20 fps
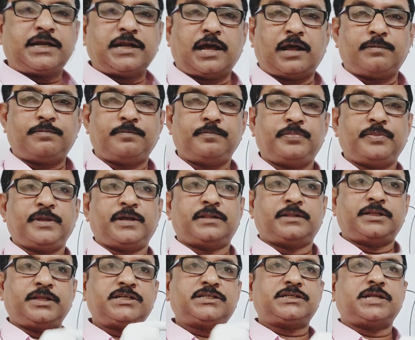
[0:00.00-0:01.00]
nerve,
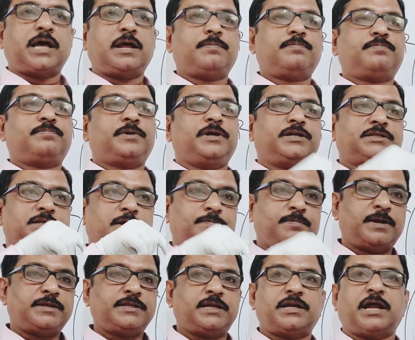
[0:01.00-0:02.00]
this nerve, it
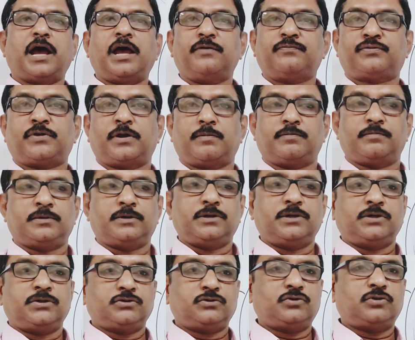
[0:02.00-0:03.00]
supplies the diaphragm.
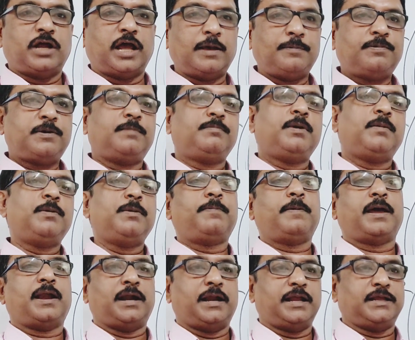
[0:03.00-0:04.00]
So diaphragm may be
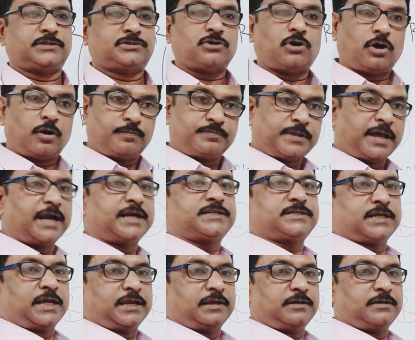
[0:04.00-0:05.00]
paralyzed of that
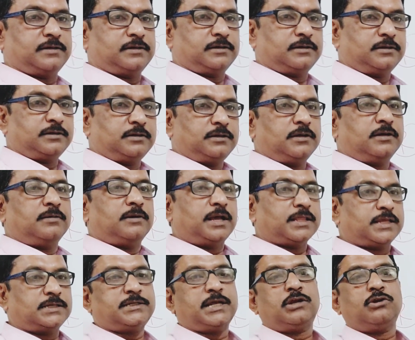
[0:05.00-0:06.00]
side.
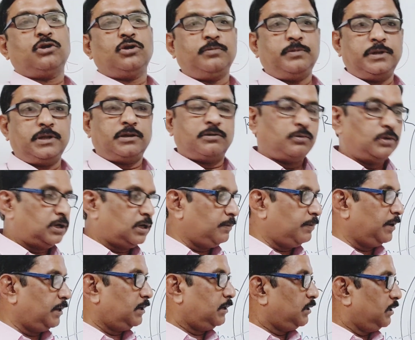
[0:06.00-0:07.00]
Other side will
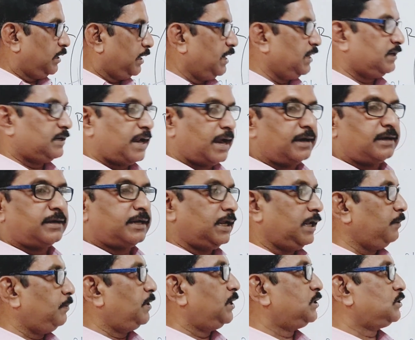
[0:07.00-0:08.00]
remain intact
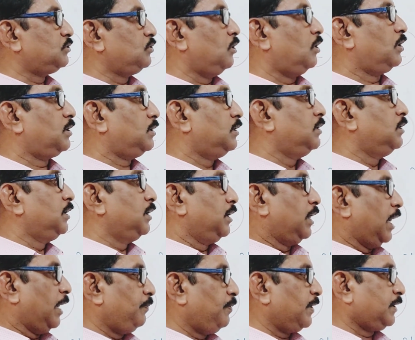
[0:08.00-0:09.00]
if it is not
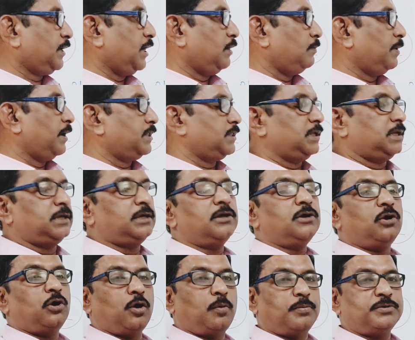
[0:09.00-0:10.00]
affected by
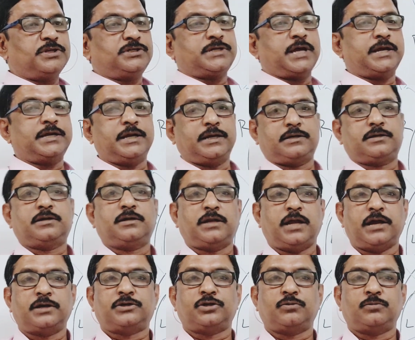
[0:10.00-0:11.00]
the opposite sided
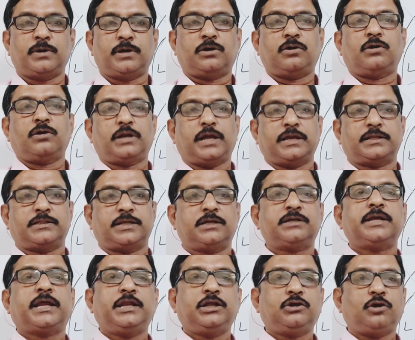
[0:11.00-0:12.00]
lung tumor or like
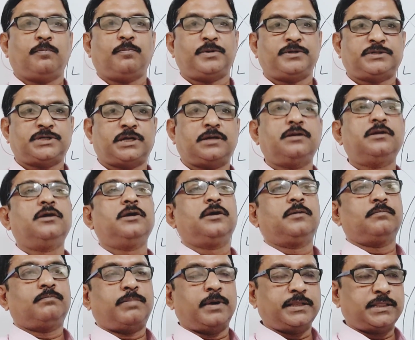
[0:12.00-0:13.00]
that, any compression
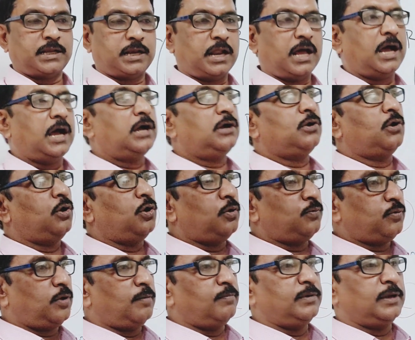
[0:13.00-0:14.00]
by the lung
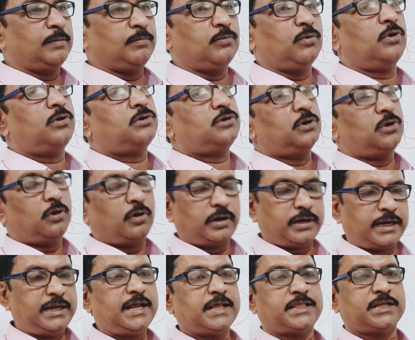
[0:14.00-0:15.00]
or from lymph node or
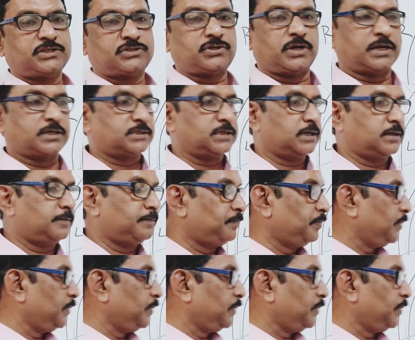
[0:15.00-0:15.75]
any other structure.